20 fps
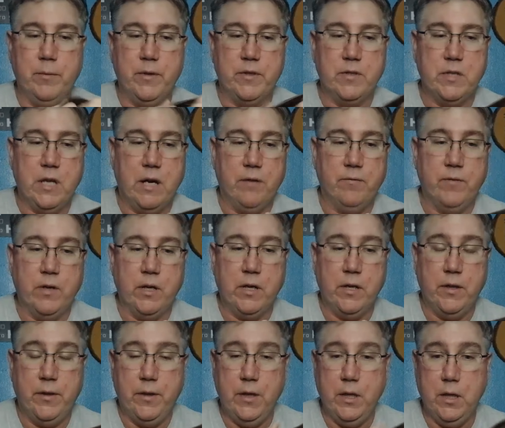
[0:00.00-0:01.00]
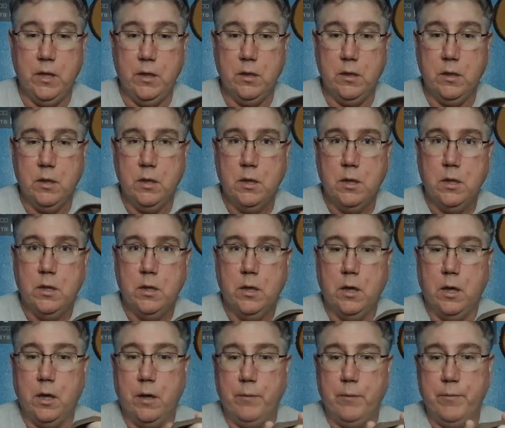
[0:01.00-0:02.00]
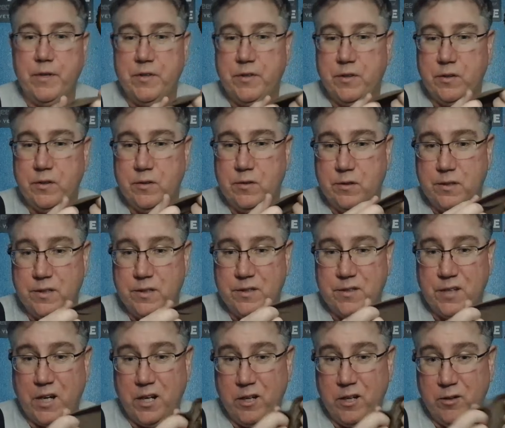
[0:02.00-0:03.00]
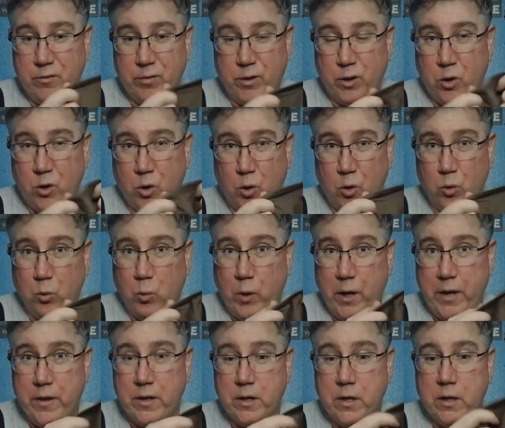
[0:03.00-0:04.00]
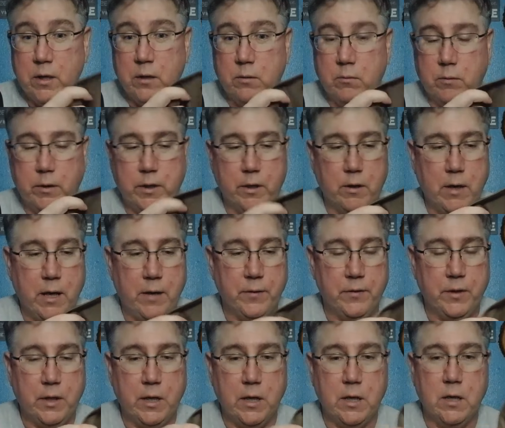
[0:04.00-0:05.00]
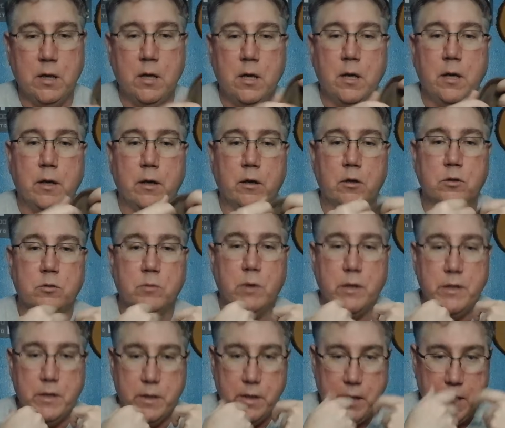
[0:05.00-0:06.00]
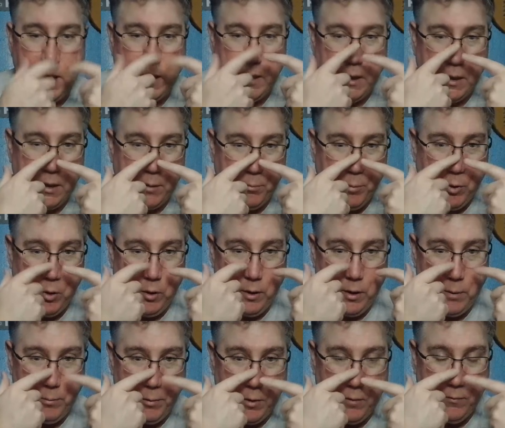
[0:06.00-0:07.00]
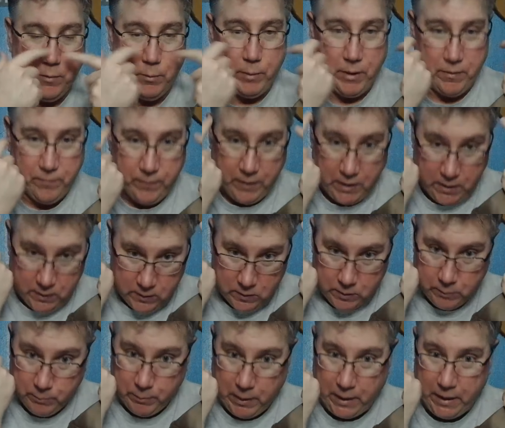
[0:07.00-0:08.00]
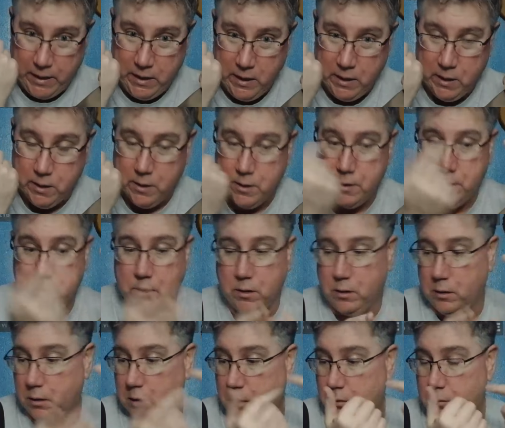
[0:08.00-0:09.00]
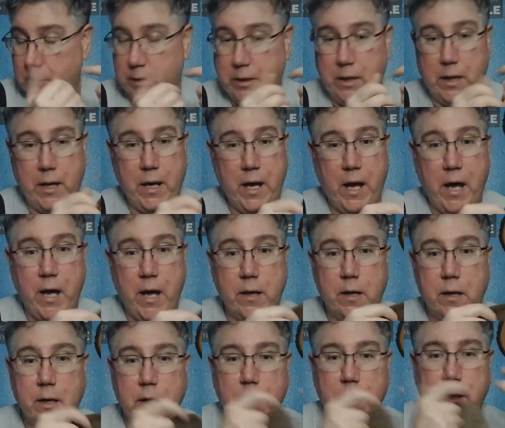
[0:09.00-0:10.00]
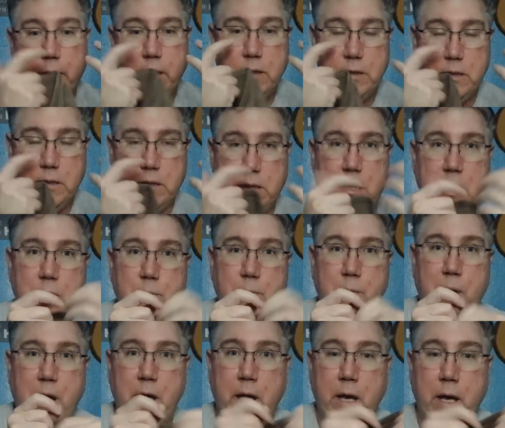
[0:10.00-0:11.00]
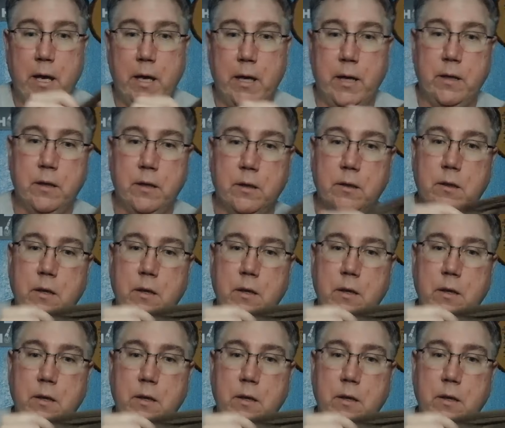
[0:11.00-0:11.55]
It's not very thin. This is designed for cold weather. When you're out there, goes around your neck. I could pull it up over my face, my ears, along with the hat, to keep my head